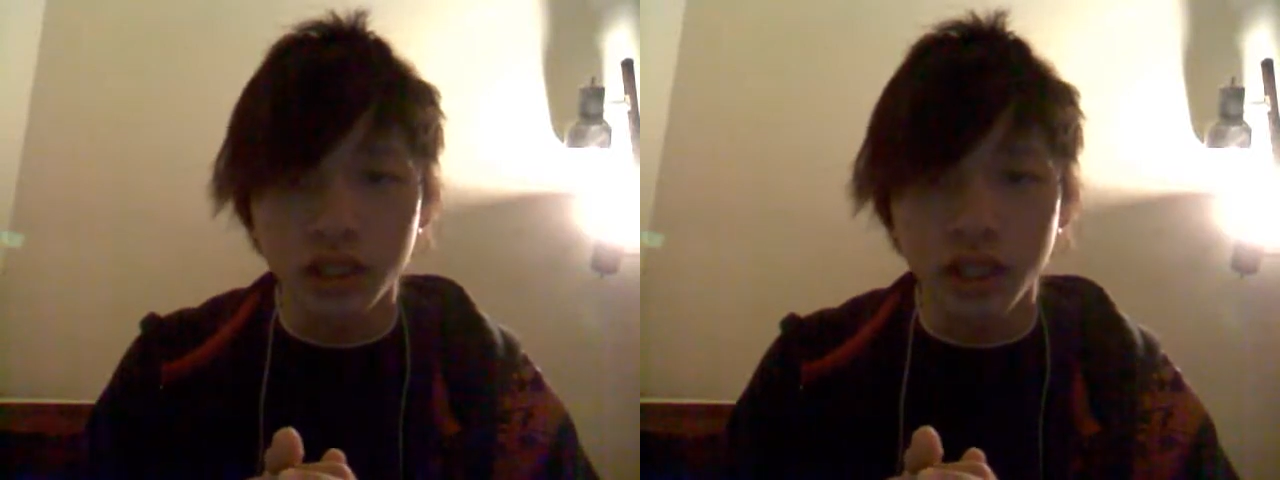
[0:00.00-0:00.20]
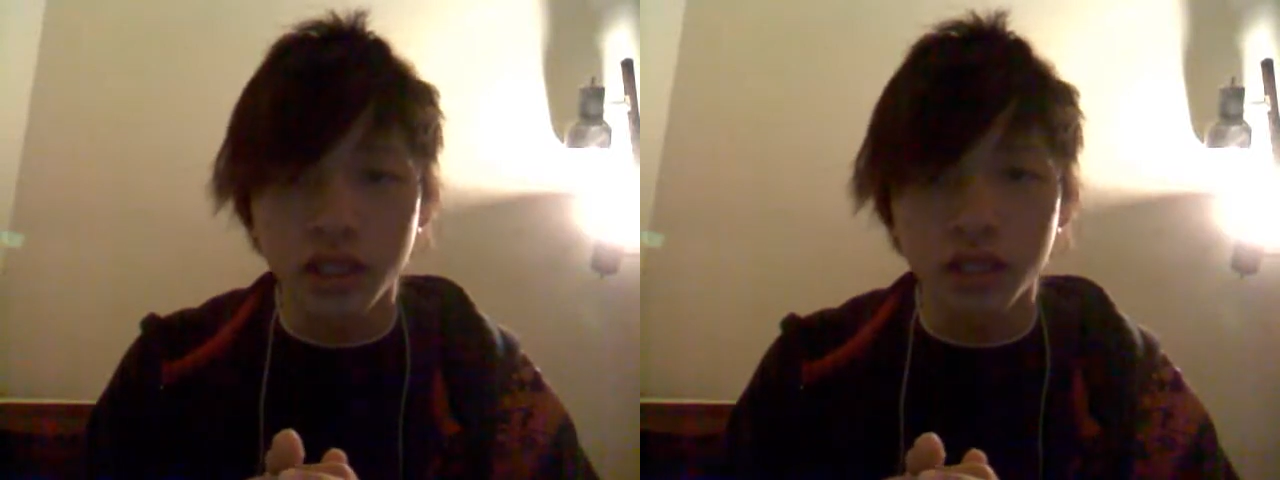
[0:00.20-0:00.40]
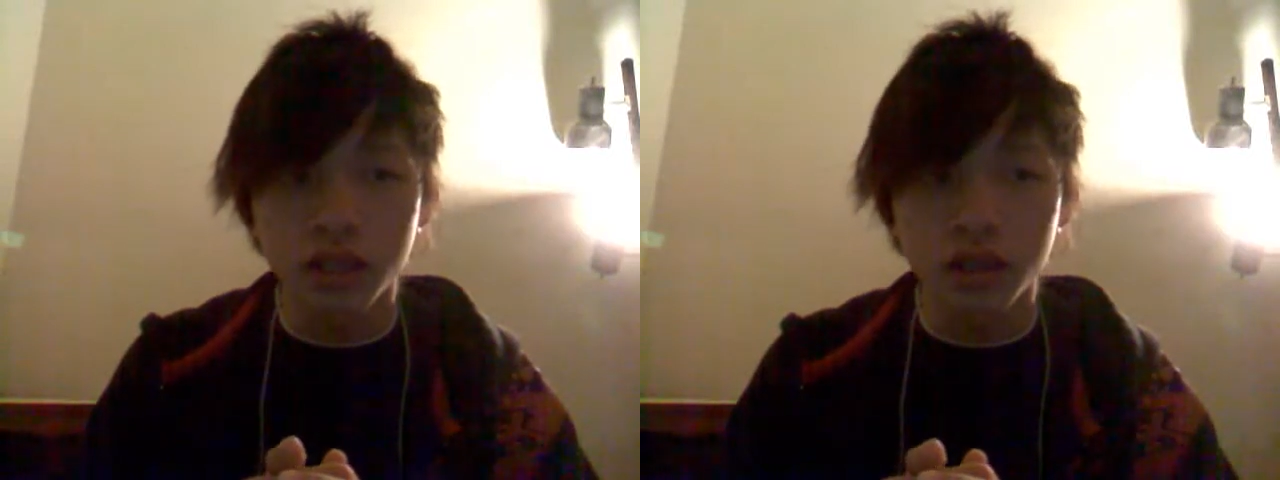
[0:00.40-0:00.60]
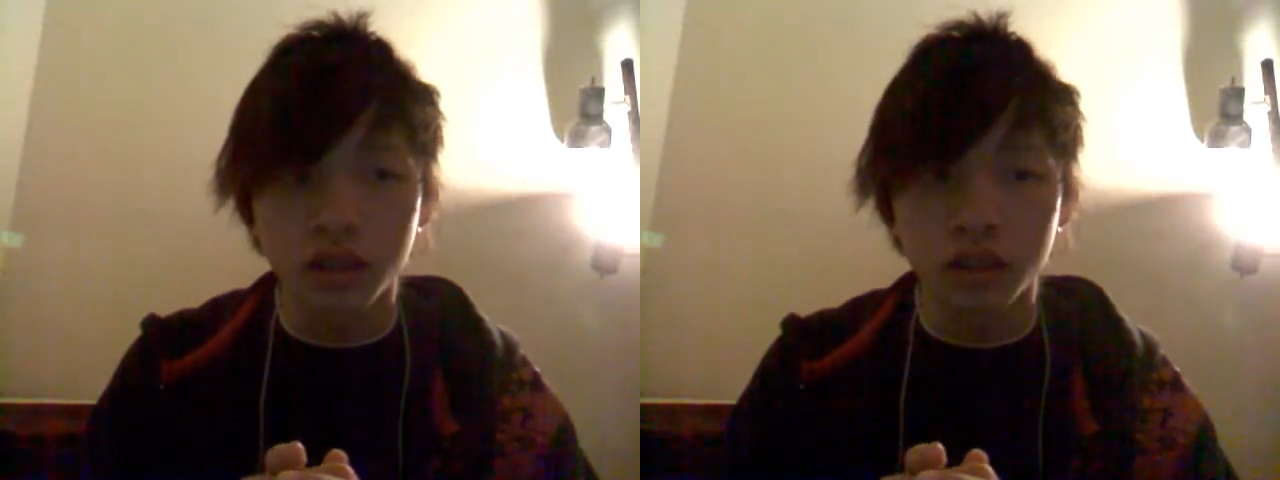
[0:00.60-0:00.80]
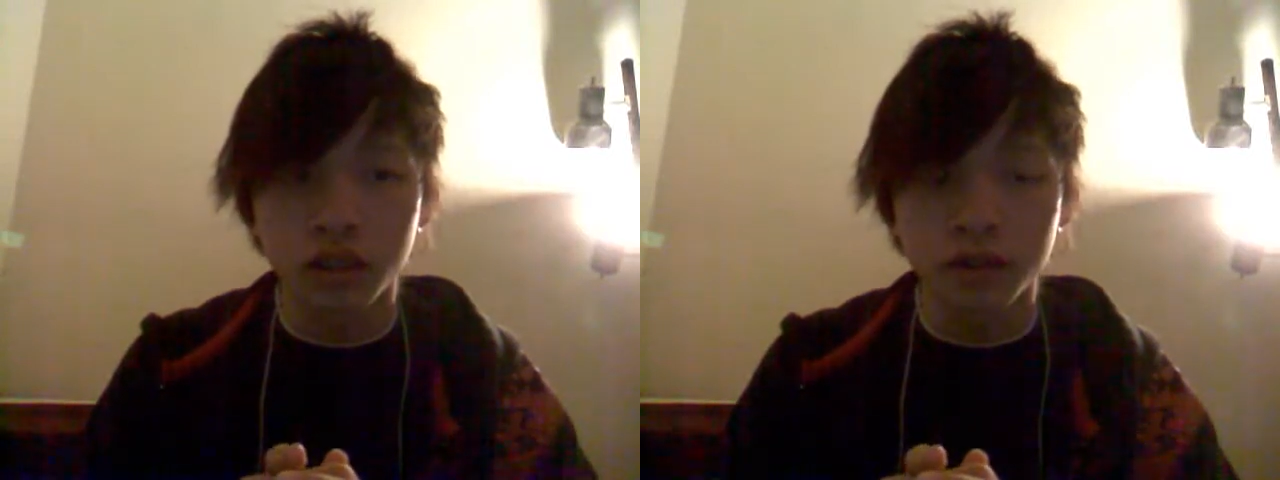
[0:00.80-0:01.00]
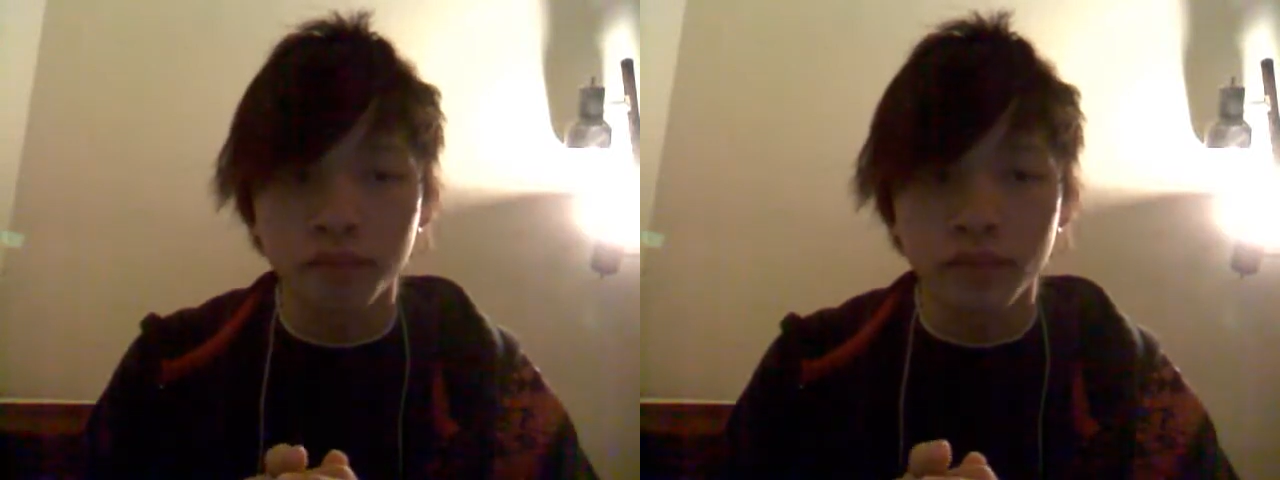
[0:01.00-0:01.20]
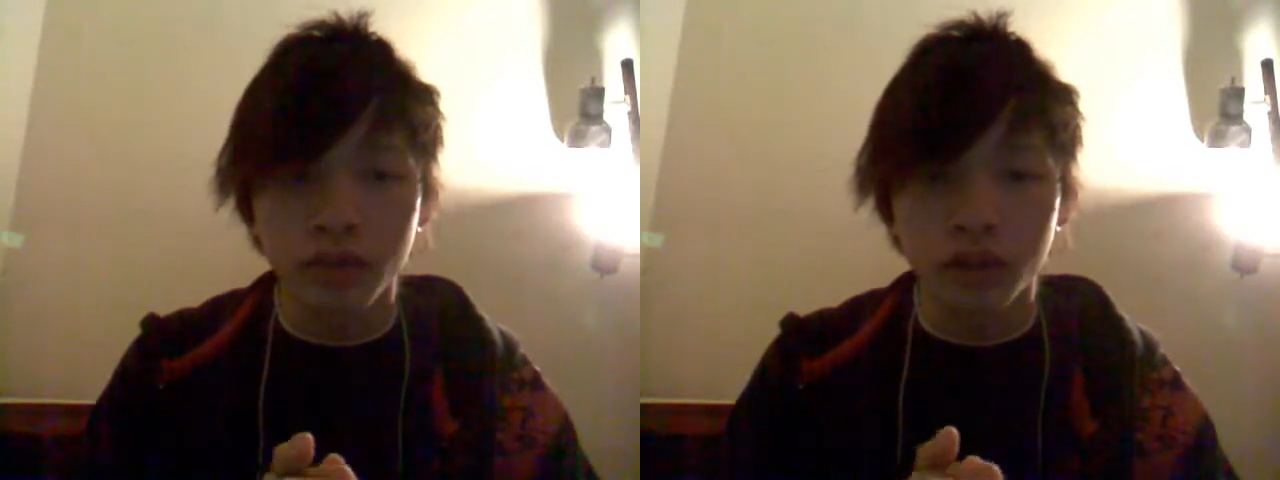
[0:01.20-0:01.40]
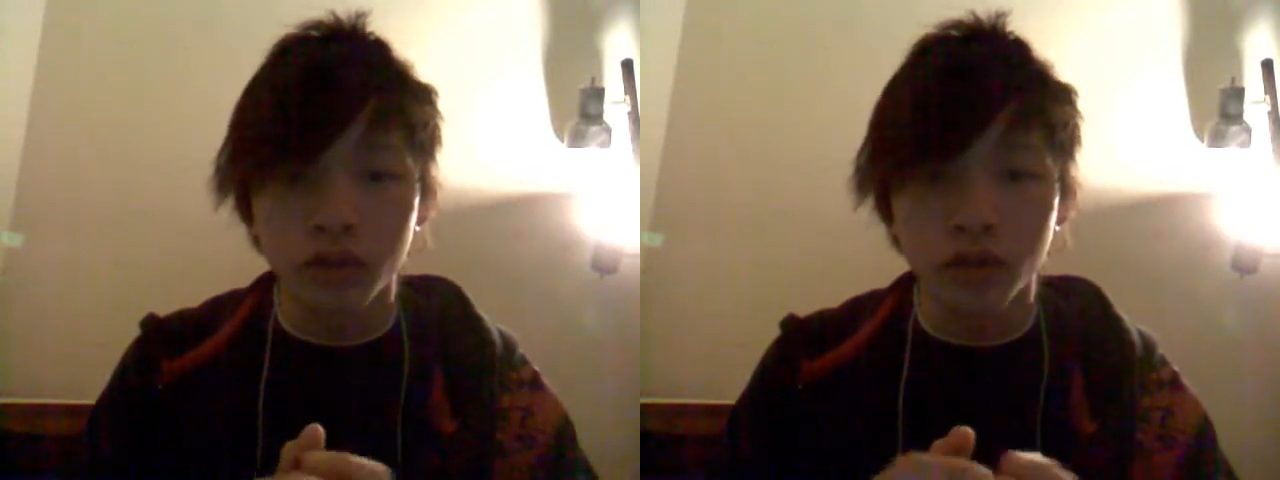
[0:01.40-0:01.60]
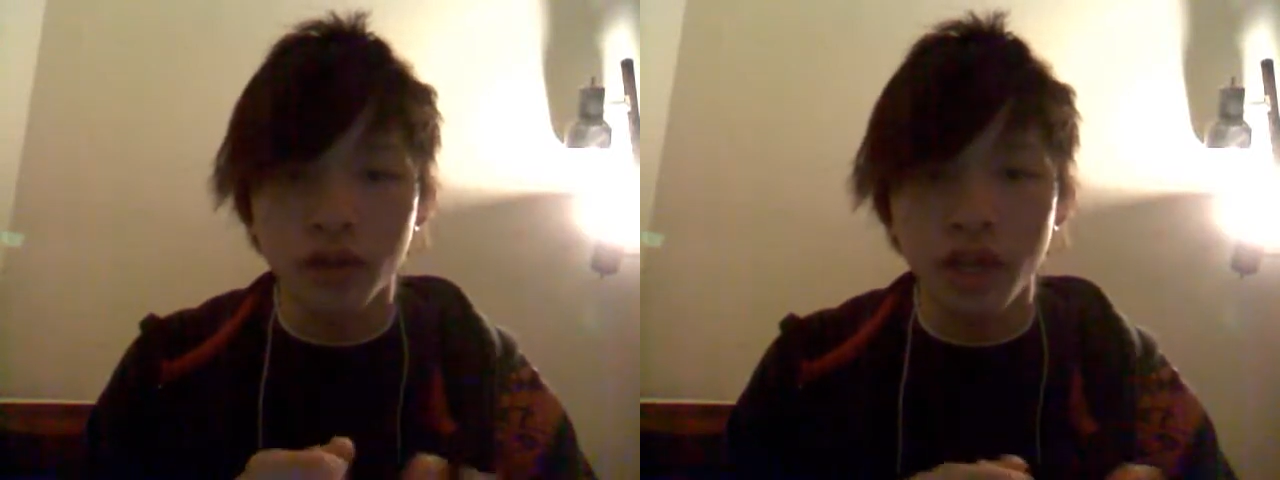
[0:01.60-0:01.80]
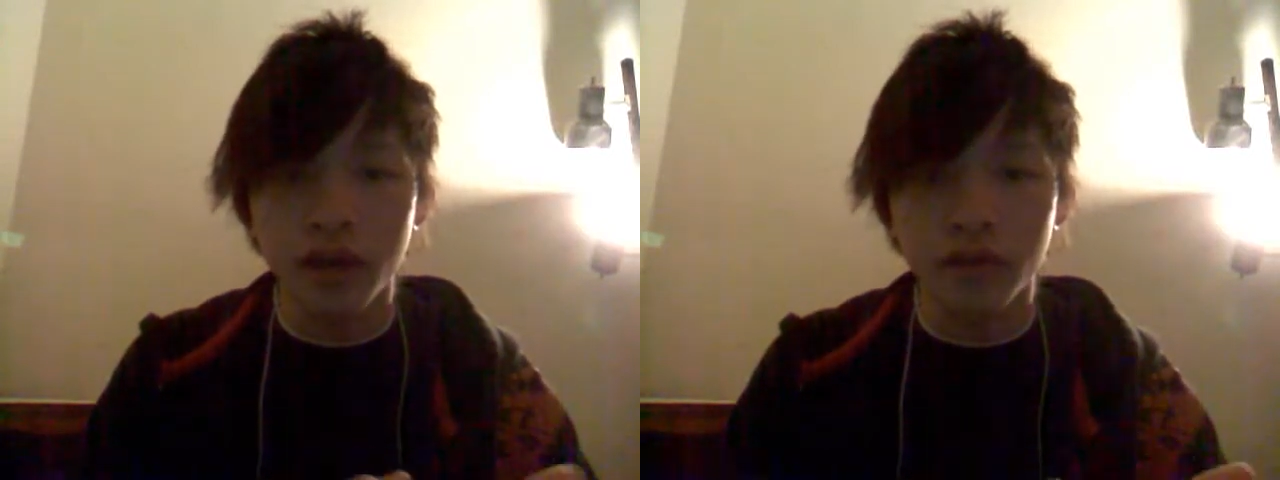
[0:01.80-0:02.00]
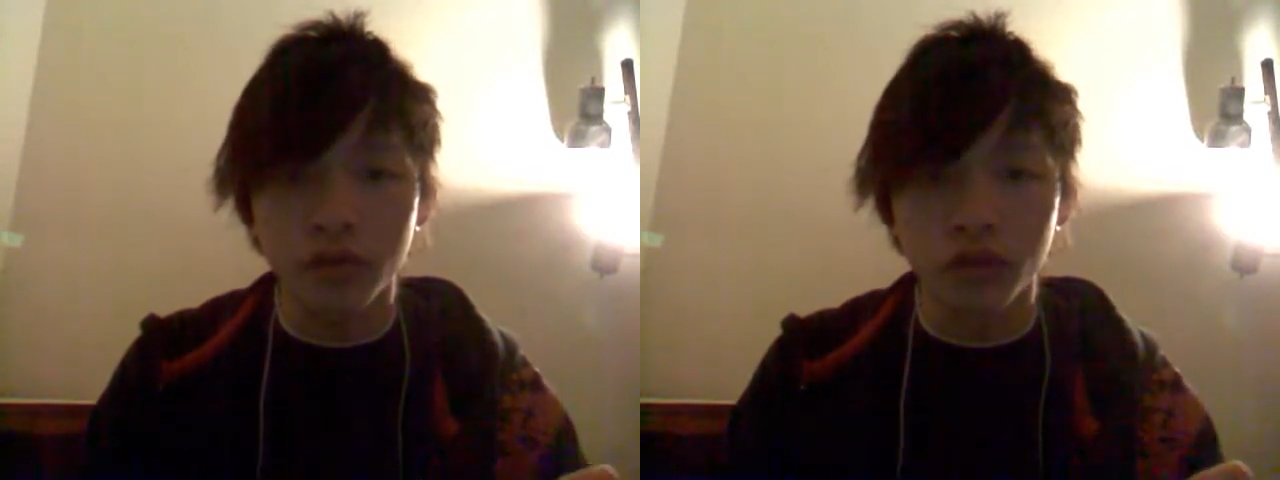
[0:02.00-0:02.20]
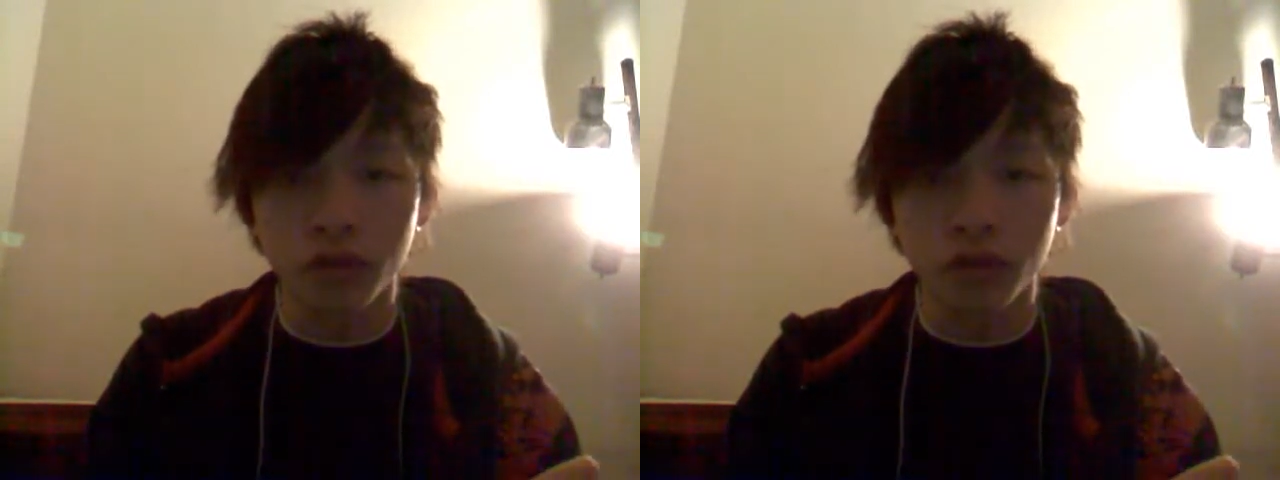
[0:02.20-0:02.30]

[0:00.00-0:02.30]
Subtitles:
then you're going to have